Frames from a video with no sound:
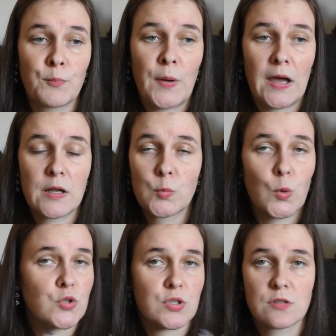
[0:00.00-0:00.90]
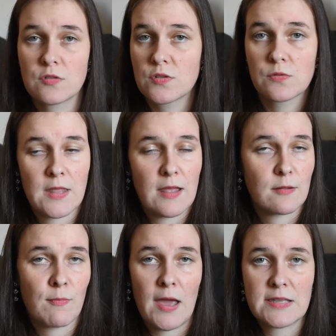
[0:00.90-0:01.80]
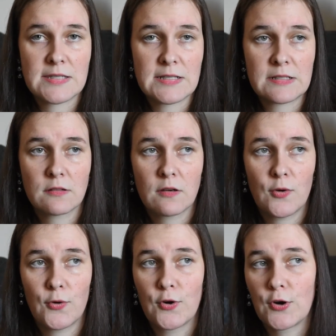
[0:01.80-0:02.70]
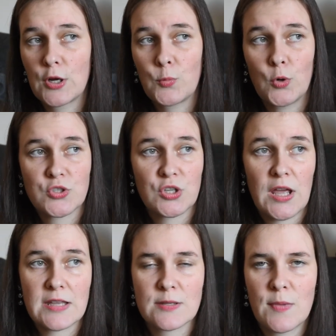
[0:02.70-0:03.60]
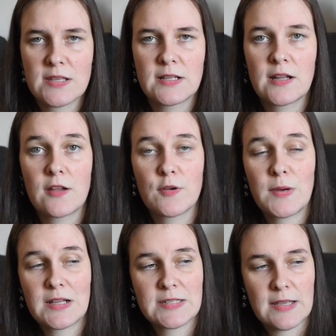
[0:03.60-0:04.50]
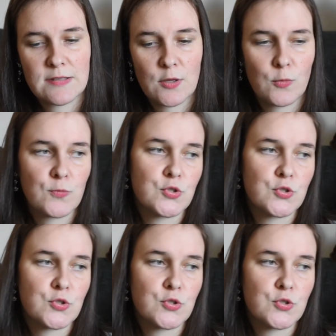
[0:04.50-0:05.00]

but it wasn't that amazing, or it wasn't as amazing and everybody says so.